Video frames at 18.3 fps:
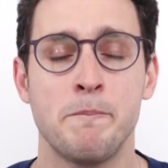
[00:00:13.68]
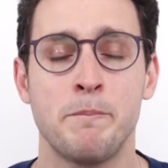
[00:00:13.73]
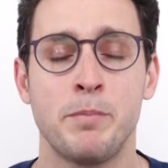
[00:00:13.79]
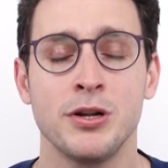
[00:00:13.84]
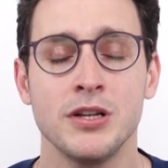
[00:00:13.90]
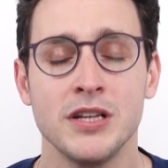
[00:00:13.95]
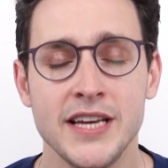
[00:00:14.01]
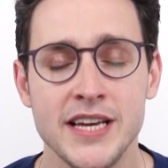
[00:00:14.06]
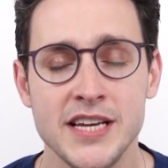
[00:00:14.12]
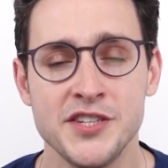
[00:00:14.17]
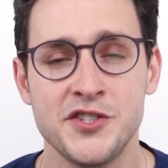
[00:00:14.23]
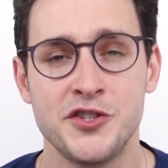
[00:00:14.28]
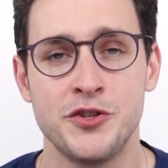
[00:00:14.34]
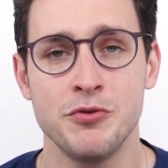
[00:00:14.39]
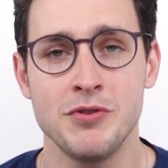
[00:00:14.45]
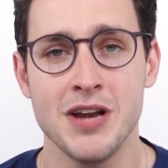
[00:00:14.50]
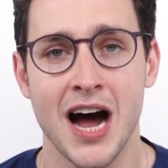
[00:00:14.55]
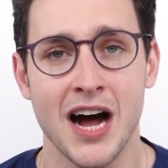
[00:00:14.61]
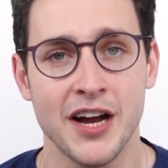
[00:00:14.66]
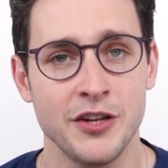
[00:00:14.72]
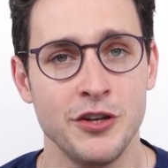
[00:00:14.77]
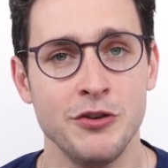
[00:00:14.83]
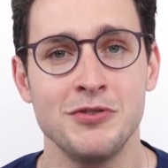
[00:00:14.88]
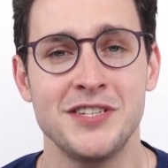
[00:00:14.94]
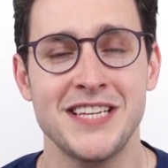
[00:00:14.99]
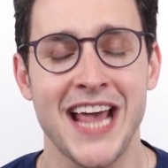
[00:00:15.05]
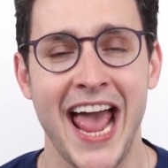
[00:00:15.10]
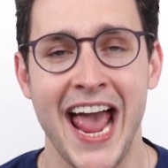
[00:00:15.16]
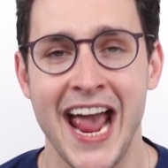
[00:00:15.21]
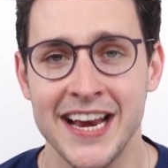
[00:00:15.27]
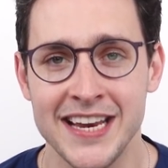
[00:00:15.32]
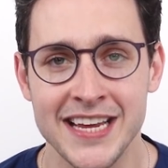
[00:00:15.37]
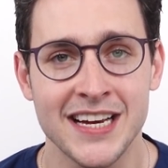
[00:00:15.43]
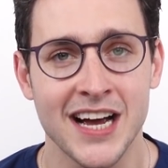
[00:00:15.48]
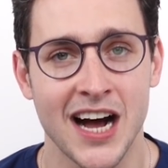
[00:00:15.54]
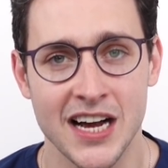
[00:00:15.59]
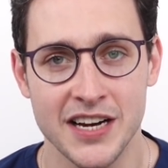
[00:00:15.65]
please do not use
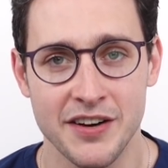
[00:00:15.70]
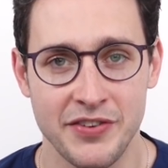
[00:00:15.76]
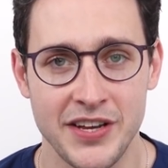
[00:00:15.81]
any kind